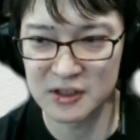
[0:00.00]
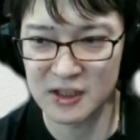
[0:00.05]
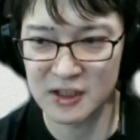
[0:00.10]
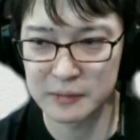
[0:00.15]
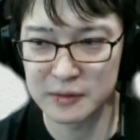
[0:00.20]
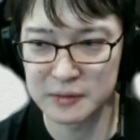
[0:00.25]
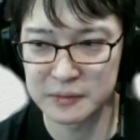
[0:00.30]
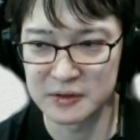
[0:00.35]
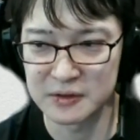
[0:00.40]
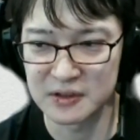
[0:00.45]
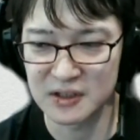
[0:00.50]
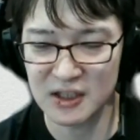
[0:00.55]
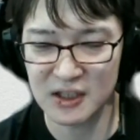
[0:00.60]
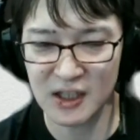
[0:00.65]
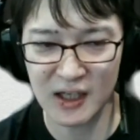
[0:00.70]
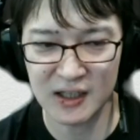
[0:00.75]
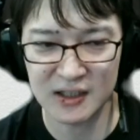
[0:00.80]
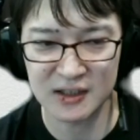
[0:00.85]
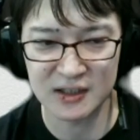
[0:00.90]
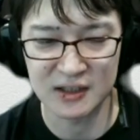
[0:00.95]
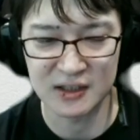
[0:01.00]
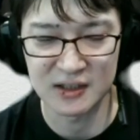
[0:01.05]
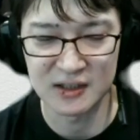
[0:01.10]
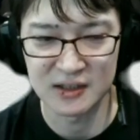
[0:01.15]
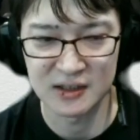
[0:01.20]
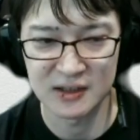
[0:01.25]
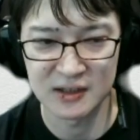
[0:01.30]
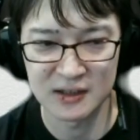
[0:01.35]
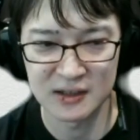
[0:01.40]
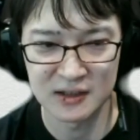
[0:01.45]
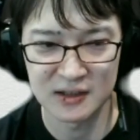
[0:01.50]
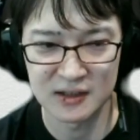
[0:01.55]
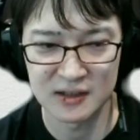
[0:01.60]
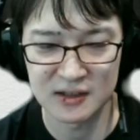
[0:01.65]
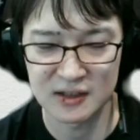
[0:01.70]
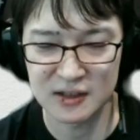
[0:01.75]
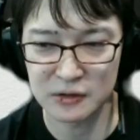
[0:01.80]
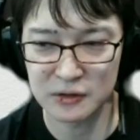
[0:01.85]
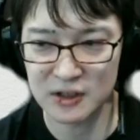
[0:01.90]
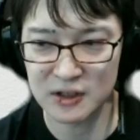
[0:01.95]
areas affected
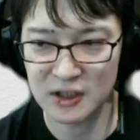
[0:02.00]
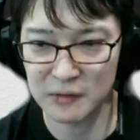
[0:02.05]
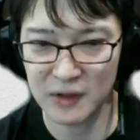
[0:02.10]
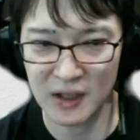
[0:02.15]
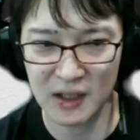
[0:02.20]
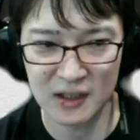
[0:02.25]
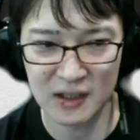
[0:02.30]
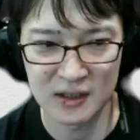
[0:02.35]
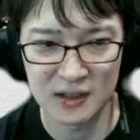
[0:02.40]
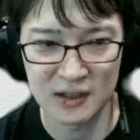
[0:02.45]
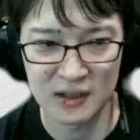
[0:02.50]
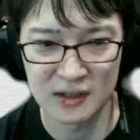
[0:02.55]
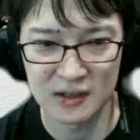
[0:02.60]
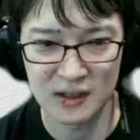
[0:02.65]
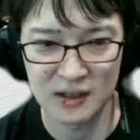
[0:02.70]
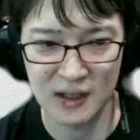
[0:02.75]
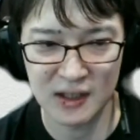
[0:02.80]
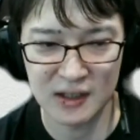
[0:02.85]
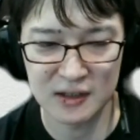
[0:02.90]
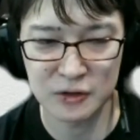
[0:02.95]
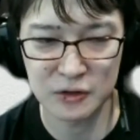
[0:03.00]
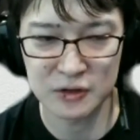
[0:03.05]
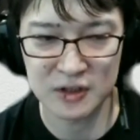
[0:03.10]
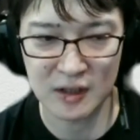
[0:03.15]
by the additional features.